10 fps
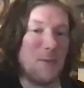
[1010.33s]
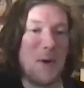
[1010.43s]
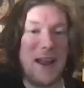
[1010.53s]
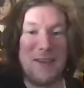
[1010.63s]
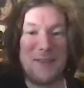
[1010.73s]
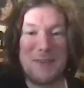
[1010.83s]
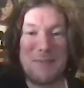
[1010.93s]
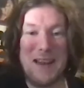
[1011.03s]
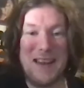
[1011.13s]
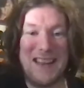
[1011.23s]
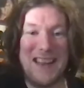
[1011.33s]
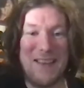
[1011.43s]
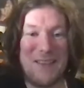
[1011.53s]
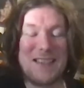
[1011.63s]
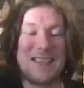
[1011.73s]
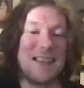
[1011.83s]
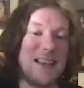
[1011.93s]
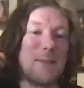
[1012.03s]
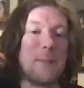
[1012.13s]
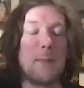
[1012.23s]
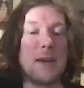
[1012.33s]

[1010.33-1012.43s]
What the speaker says: way of speaking, which is a little bit,